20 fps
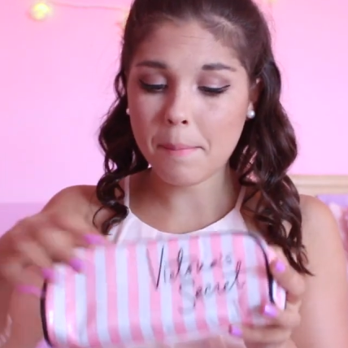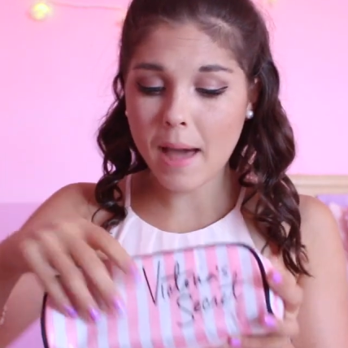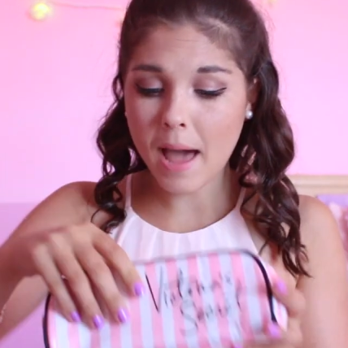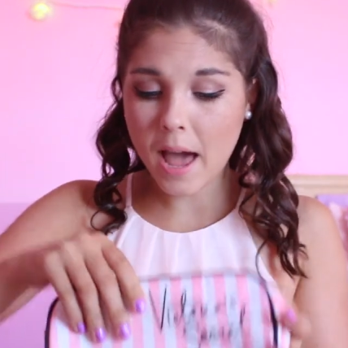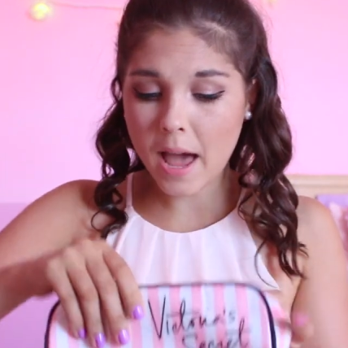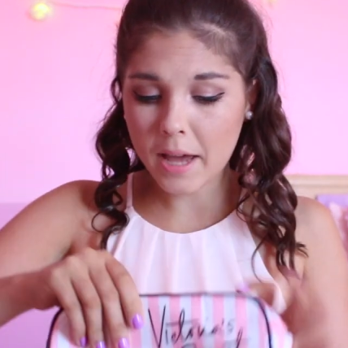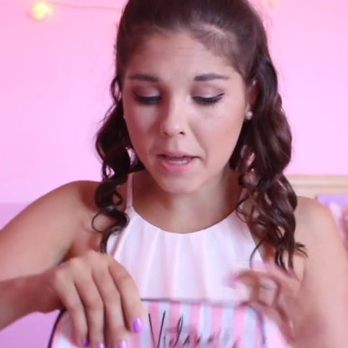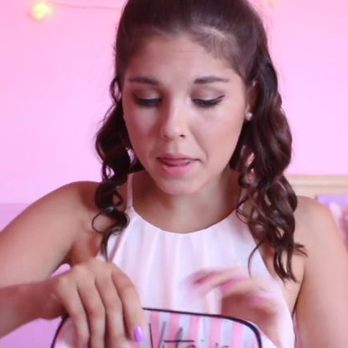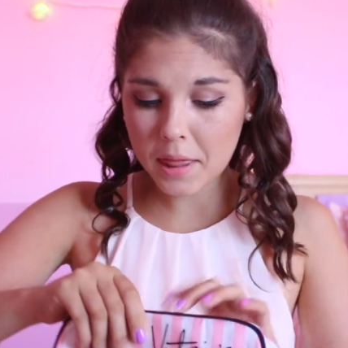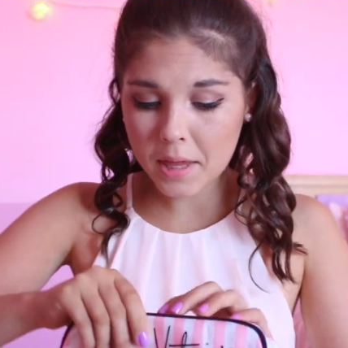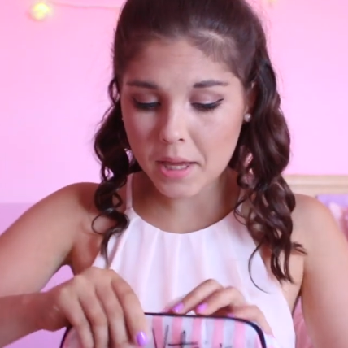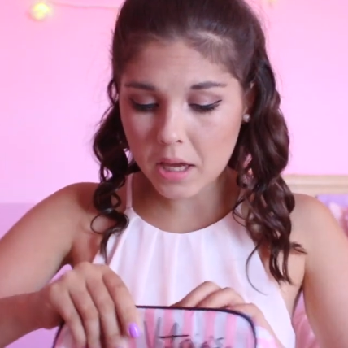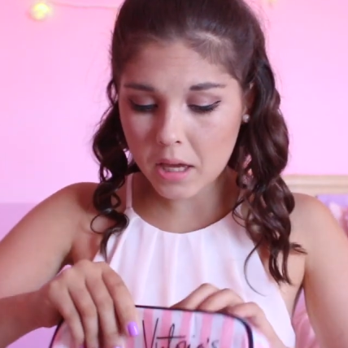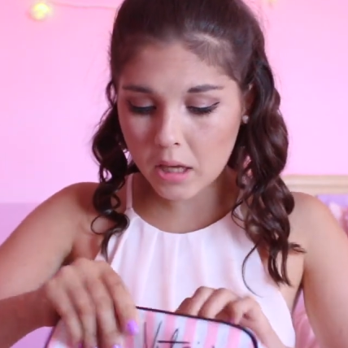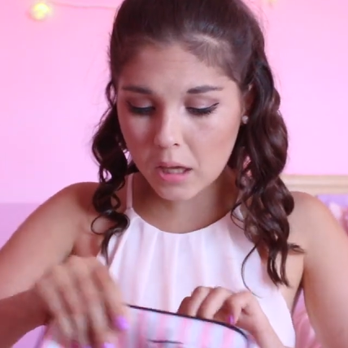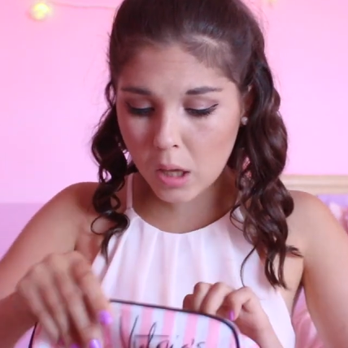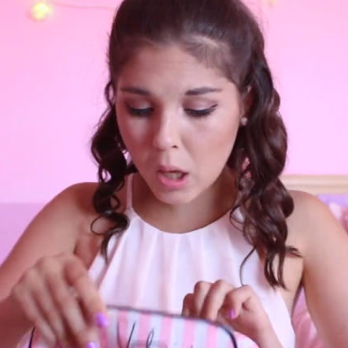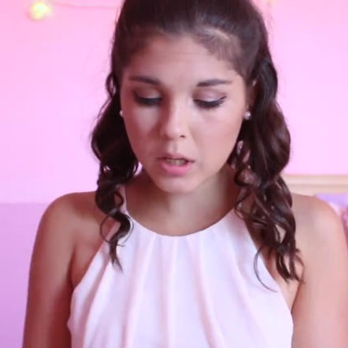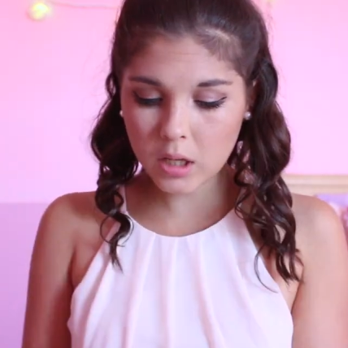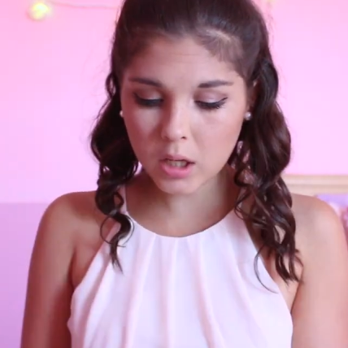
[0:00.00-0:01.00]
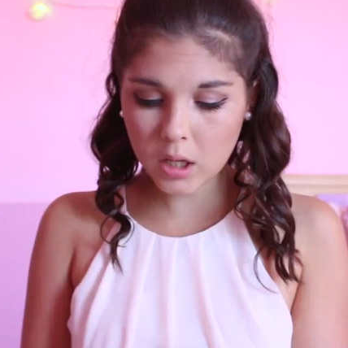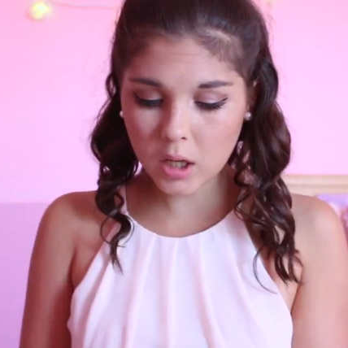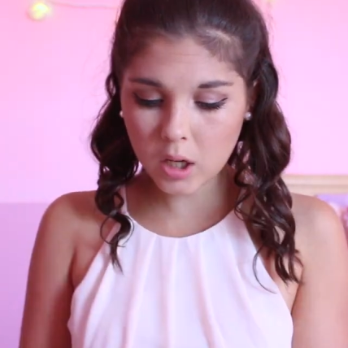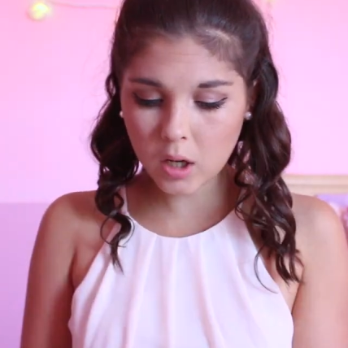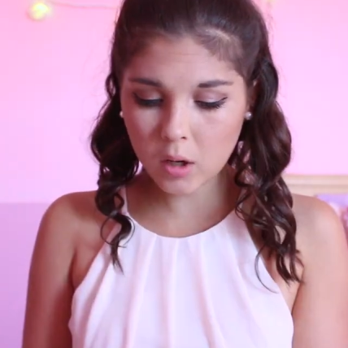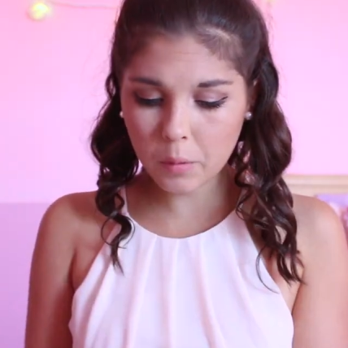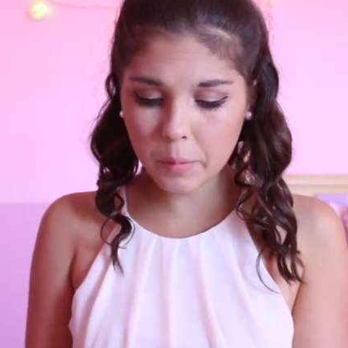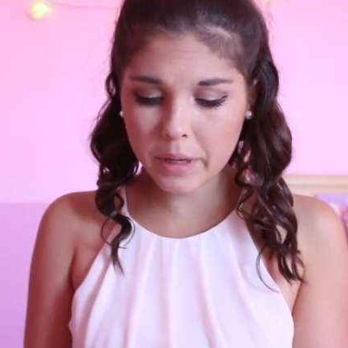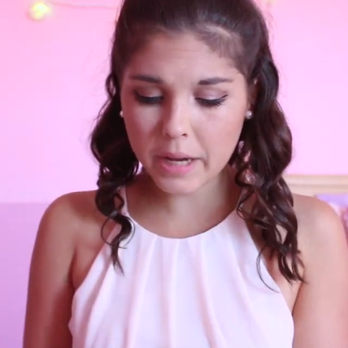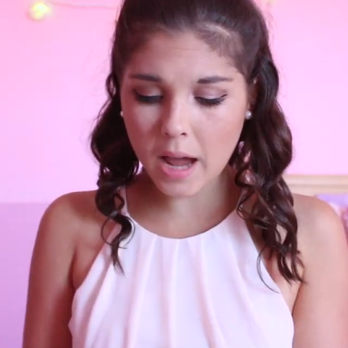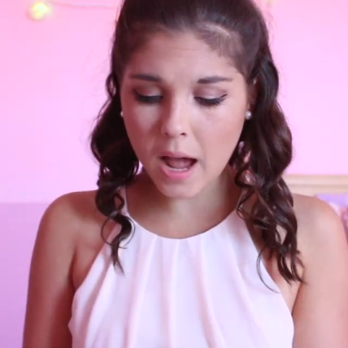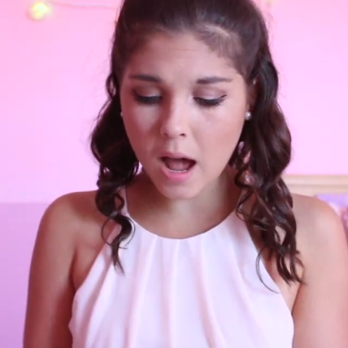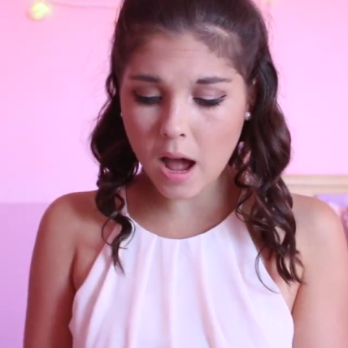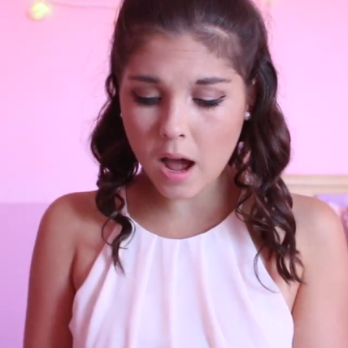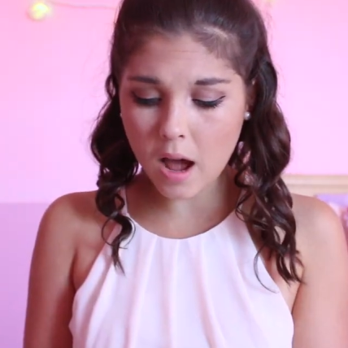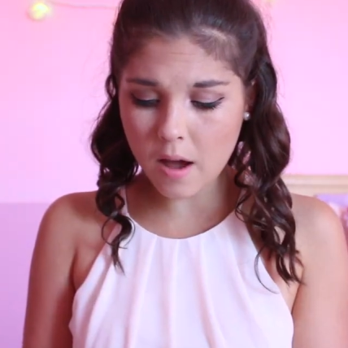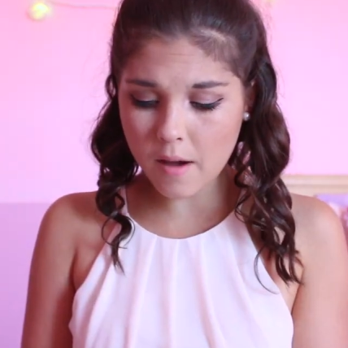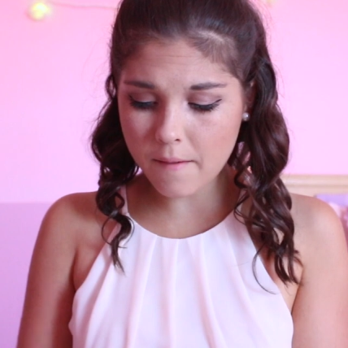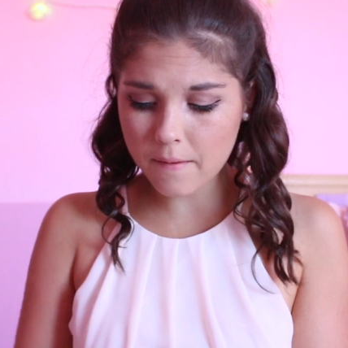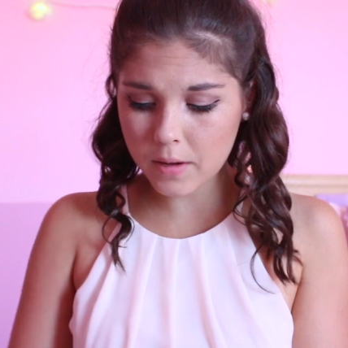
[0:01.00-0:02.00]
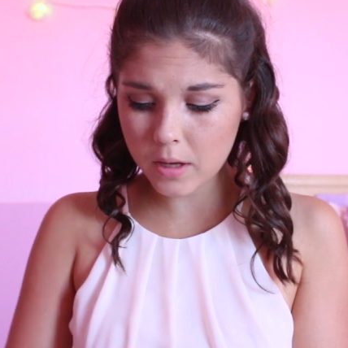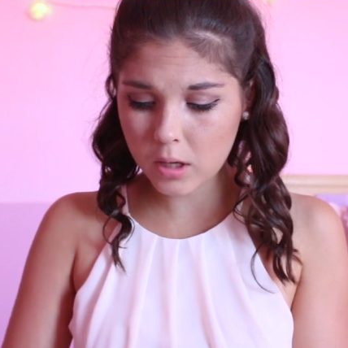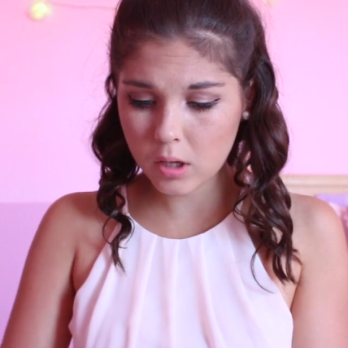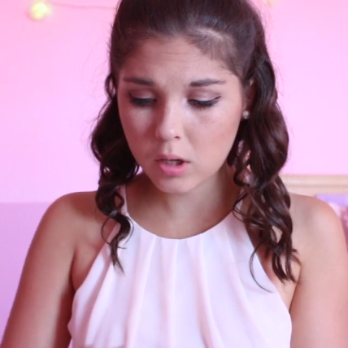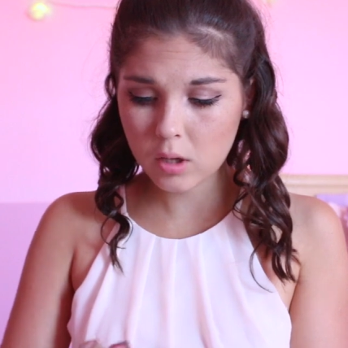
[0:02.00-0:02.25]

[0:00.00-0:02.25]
bag thing. Here we have